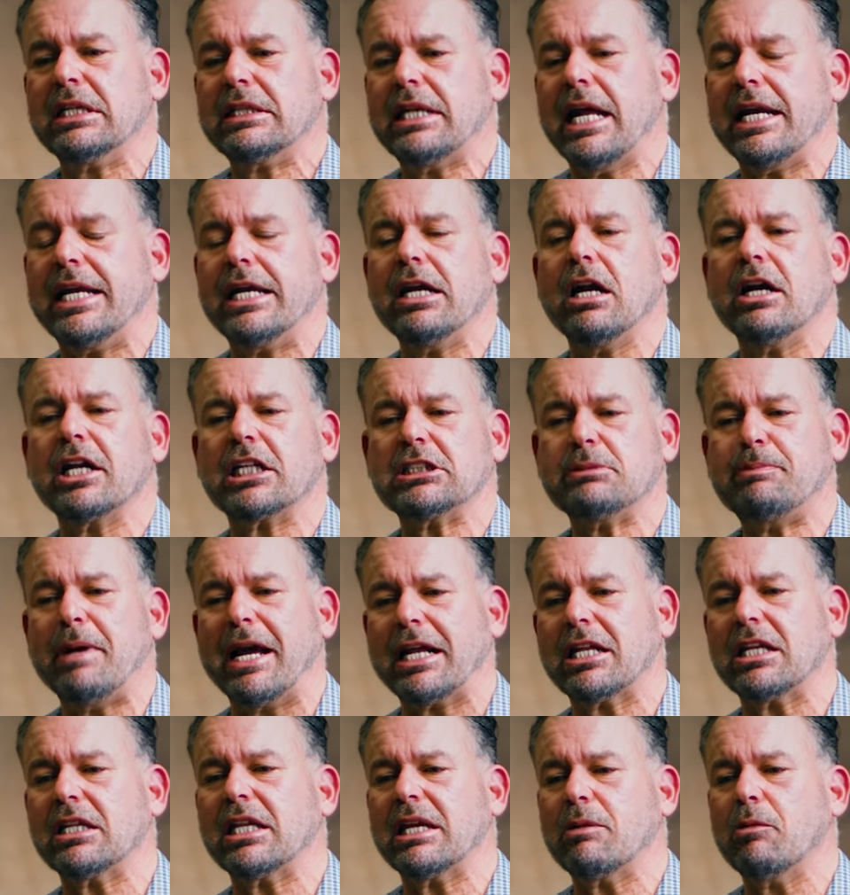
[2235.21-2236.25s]
that he
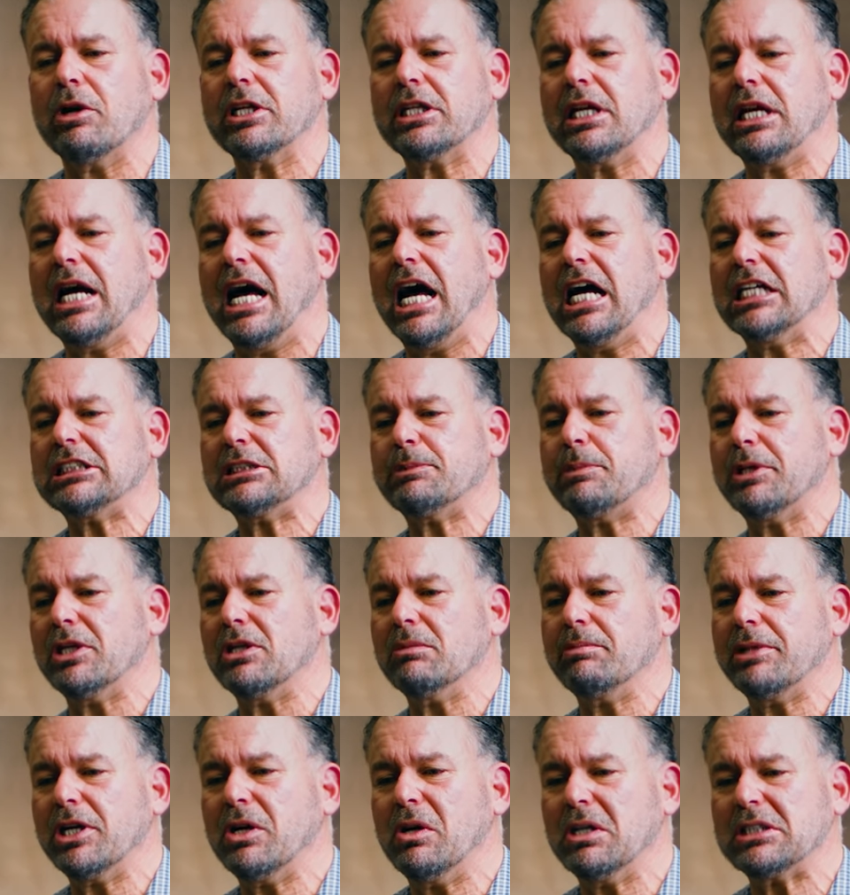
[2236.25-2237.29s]
unexpectedly went to the
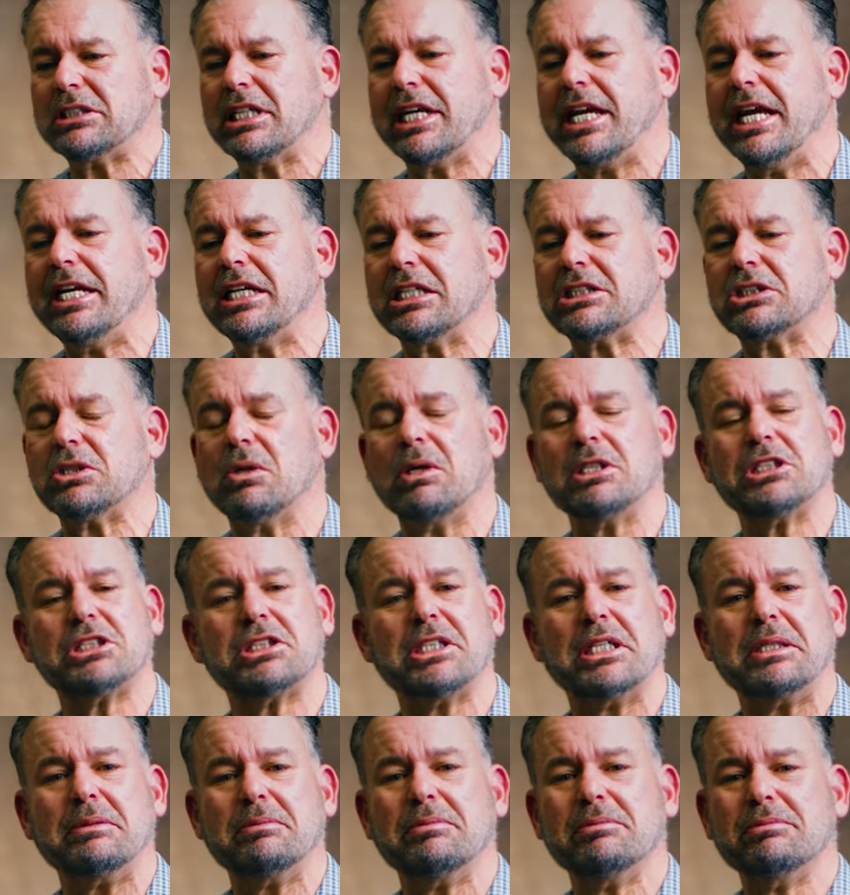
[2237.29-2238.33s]
hospital because of heat
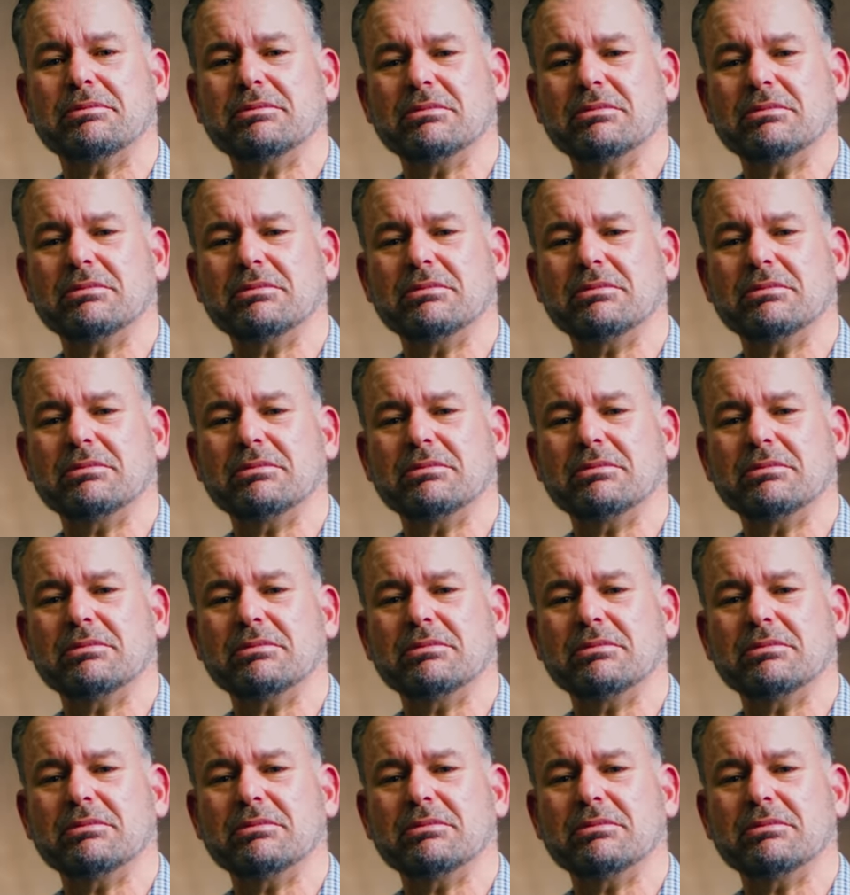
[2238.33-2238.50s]
exhaustion.